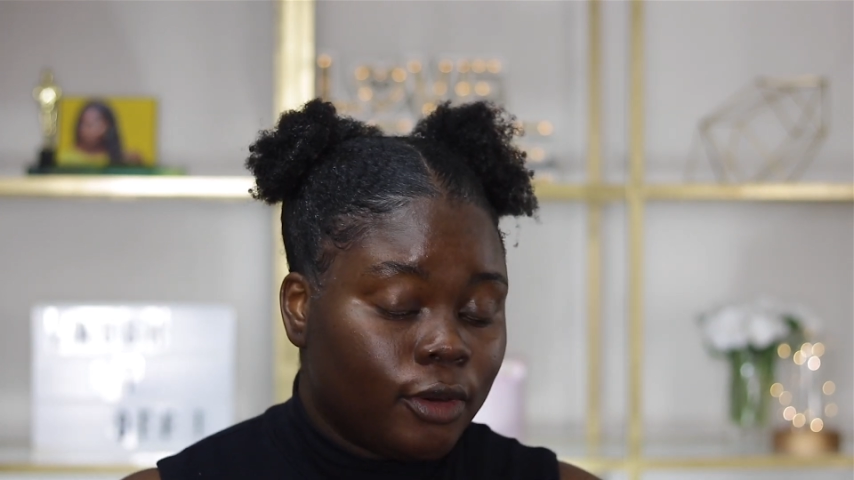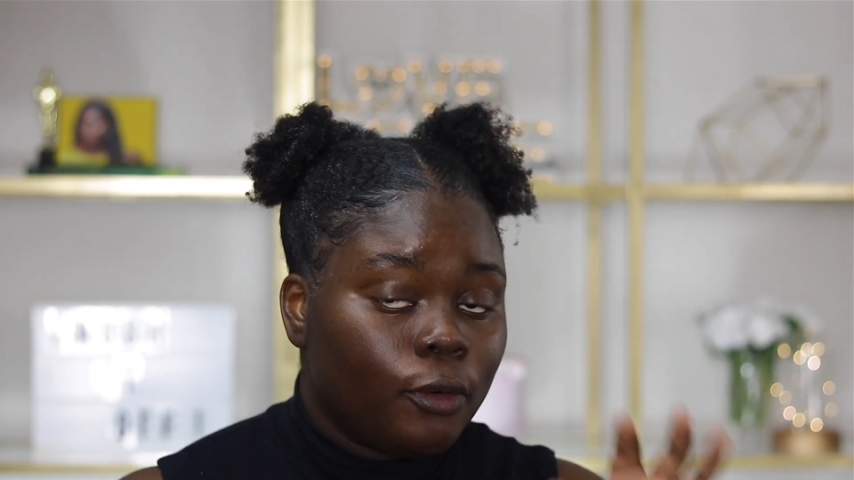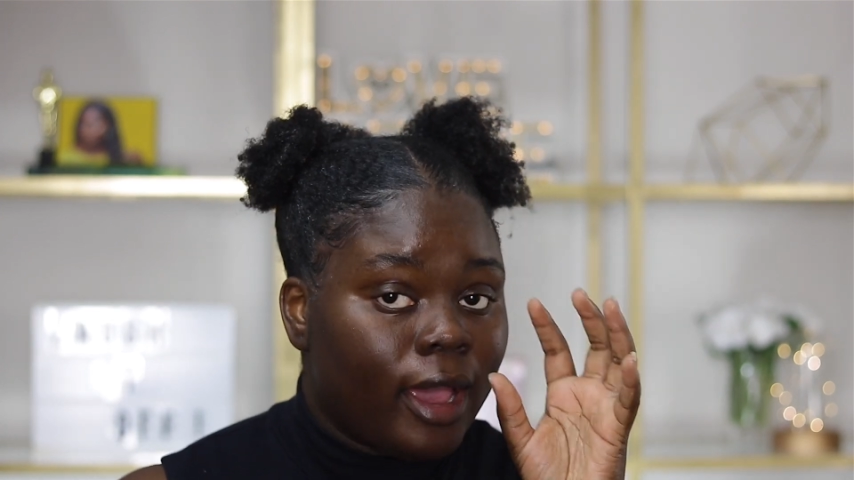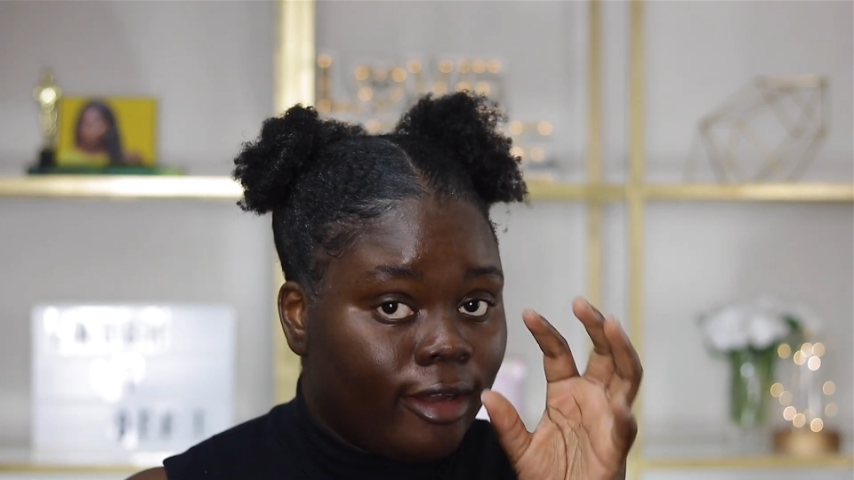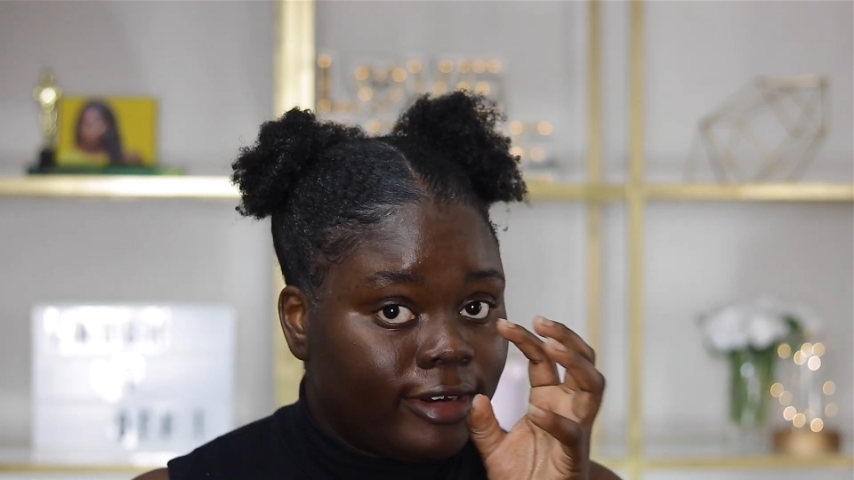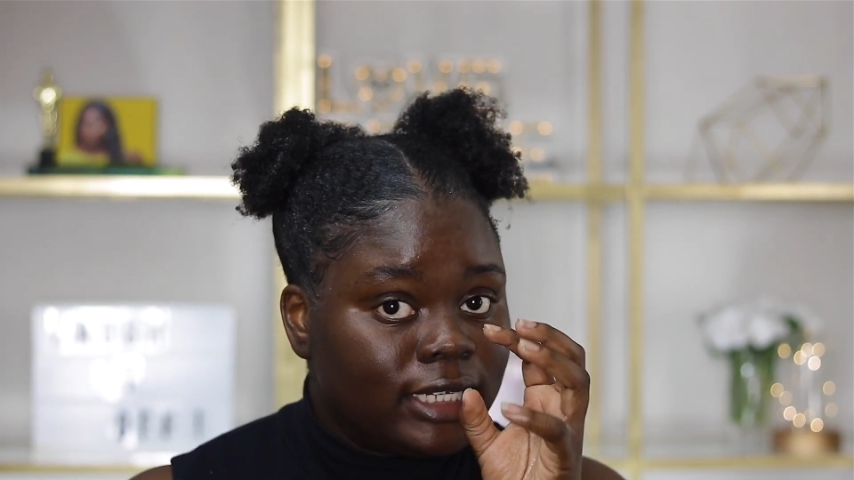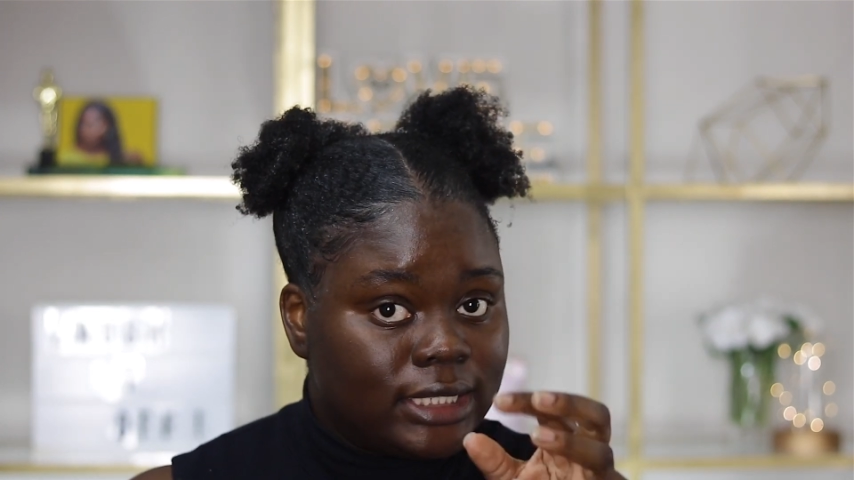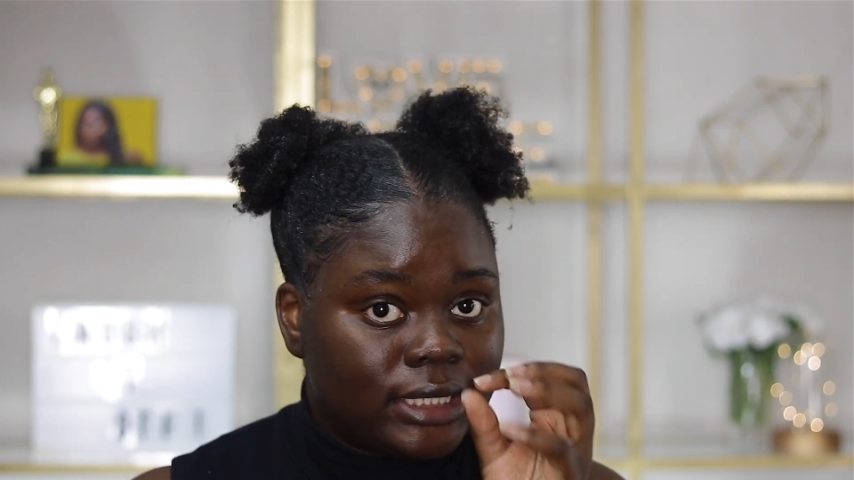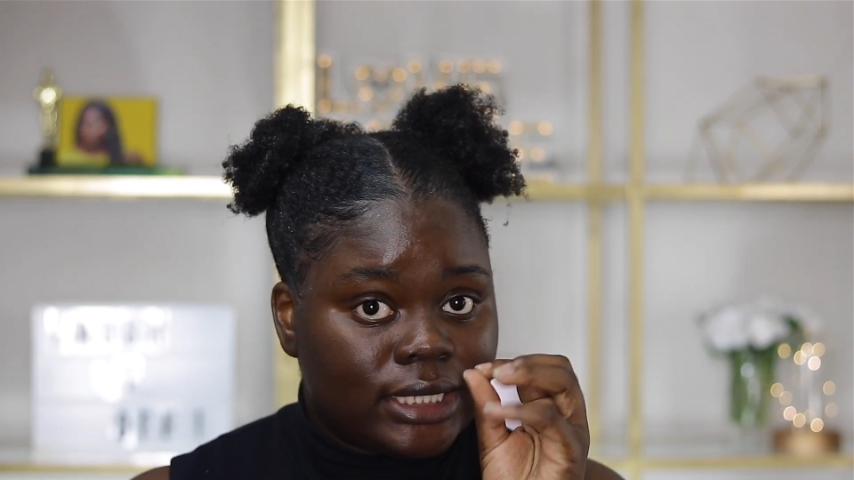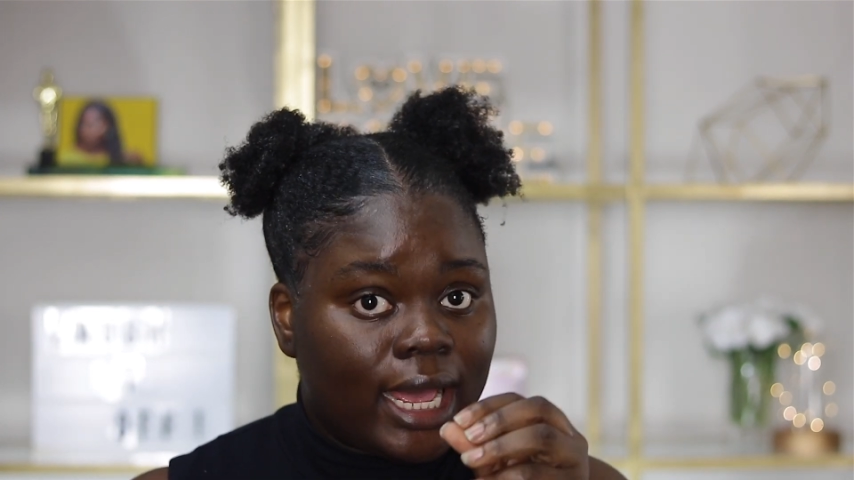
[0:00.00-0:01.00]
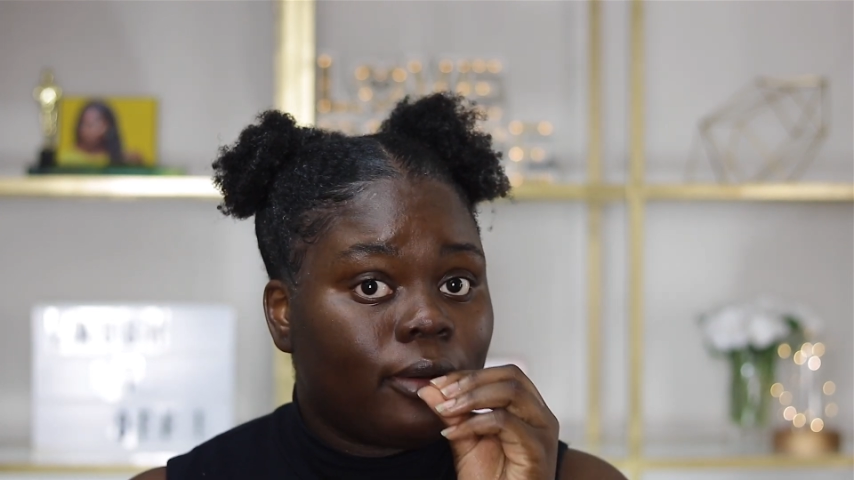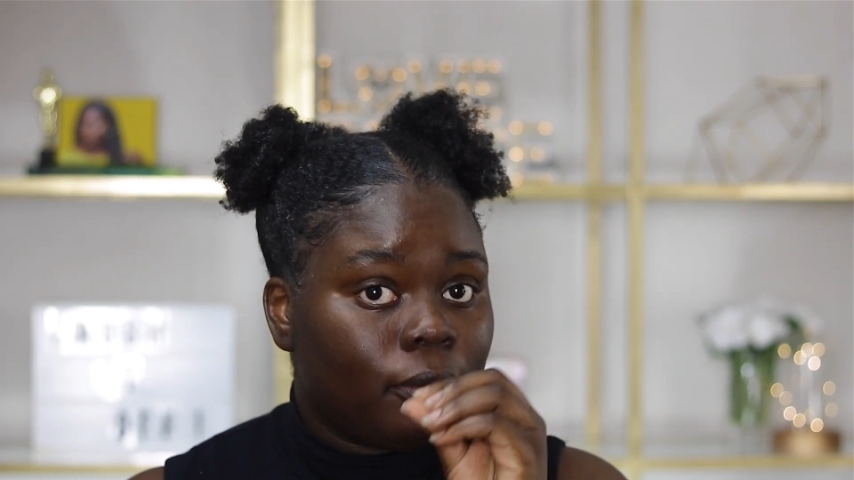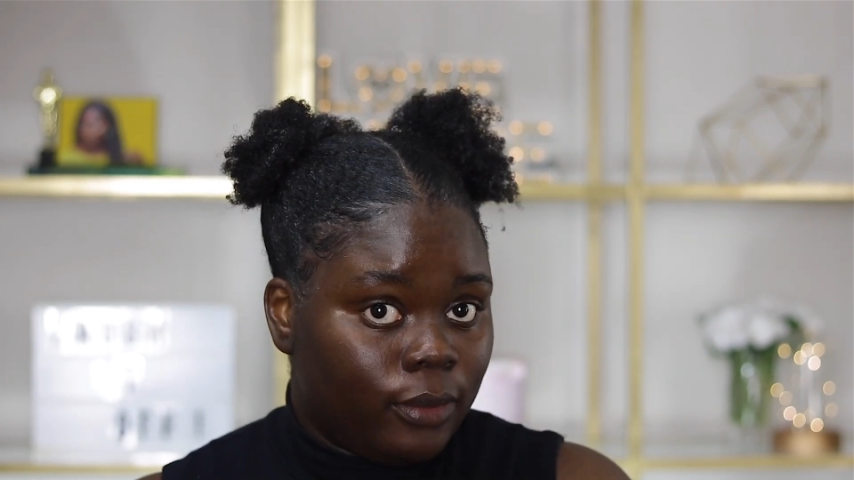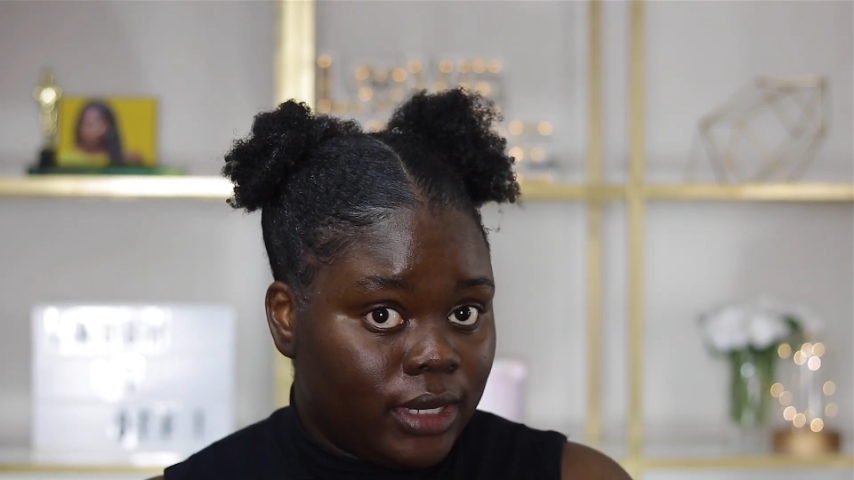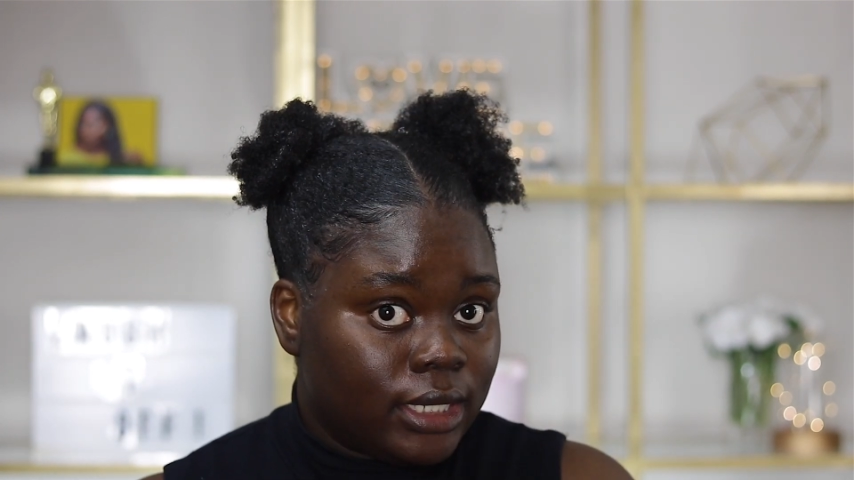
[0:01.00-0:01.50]
whoever did
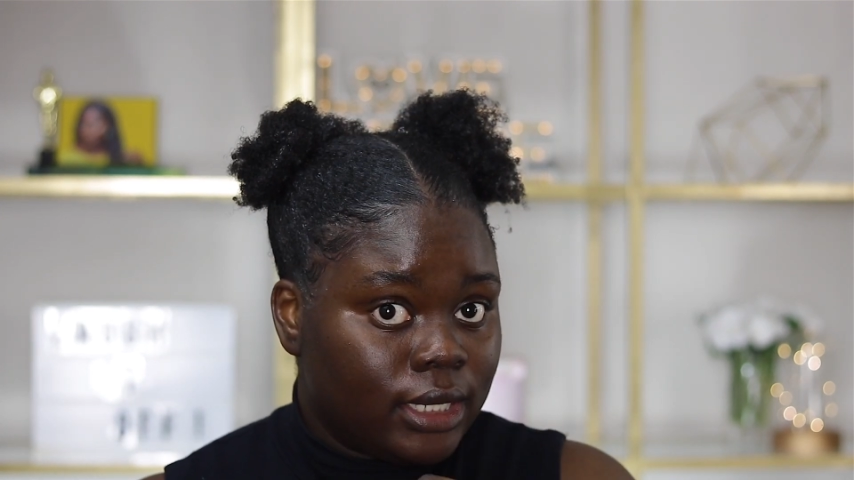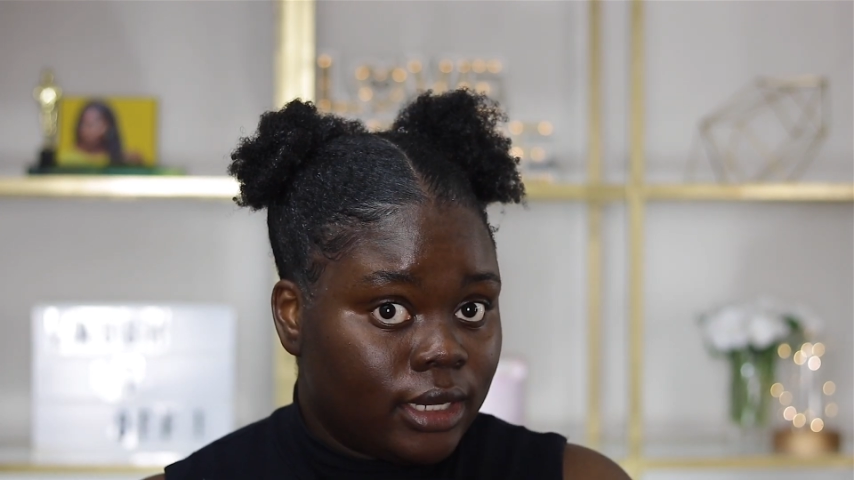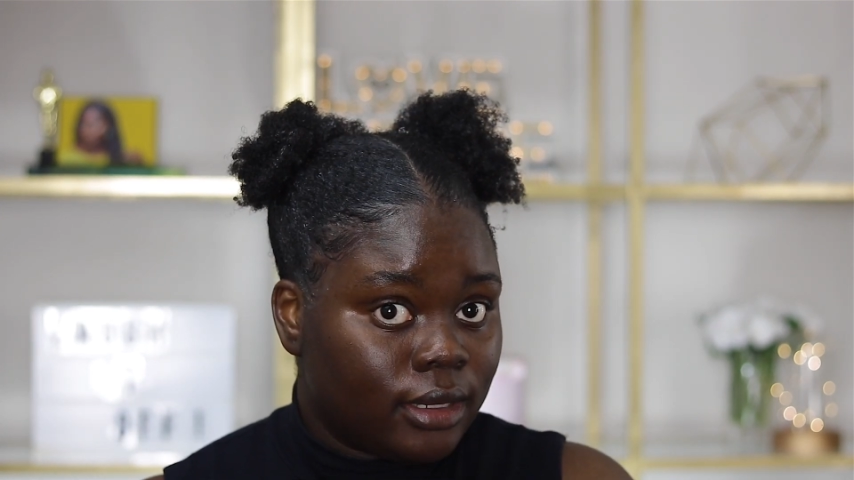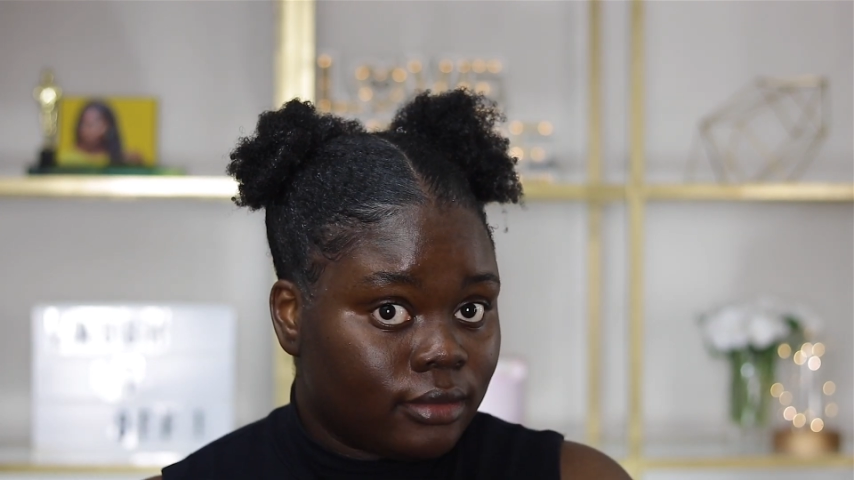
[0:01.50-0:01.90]
that wig,